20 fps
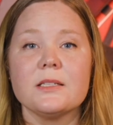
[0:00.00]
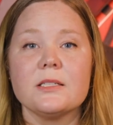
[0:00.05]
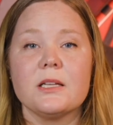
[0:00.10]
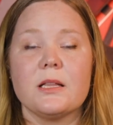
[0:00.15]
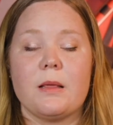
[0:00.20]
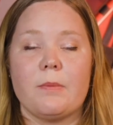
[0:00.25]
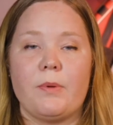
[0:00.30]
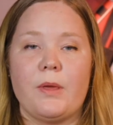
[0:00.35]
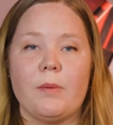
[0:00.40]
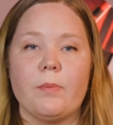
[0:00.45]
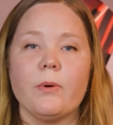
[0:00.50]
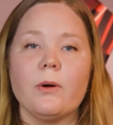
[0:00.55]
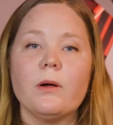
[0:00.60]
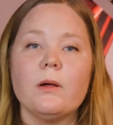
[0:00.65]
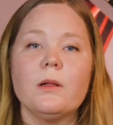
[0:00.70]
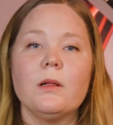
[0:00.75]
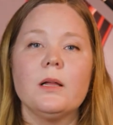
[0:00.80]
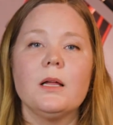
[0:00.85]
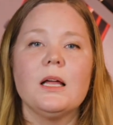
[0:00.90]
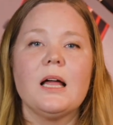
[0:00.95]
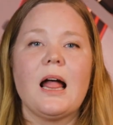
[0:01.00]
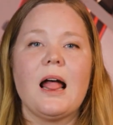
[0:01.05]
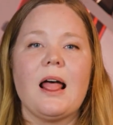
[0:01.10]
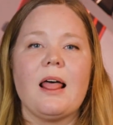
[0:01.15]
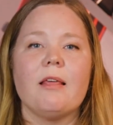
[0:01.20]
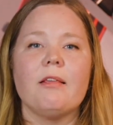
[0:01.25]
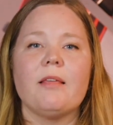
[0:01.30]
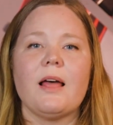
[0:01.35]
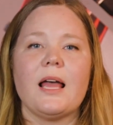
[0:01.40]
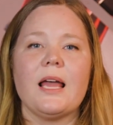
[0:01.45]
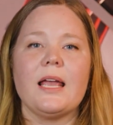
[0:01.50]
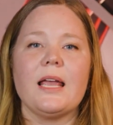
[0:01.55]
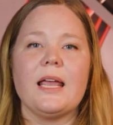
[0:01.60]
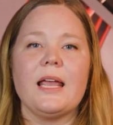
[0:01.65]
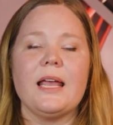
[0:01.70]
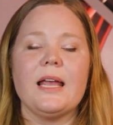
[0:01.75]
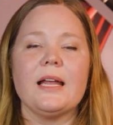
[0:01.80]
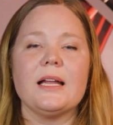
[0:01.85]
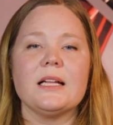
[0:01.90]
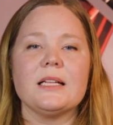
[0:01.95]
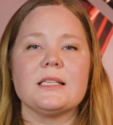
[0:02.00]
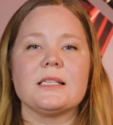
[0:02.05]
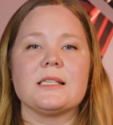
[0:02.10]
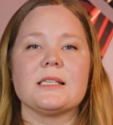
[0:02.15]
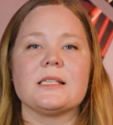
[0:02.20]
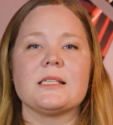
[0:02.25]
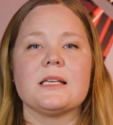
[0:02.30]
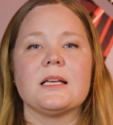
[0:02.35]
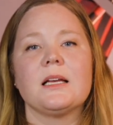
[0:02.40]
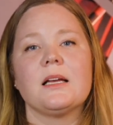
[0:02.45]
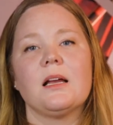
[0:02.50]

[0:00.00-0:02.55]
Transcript: to the people, that it's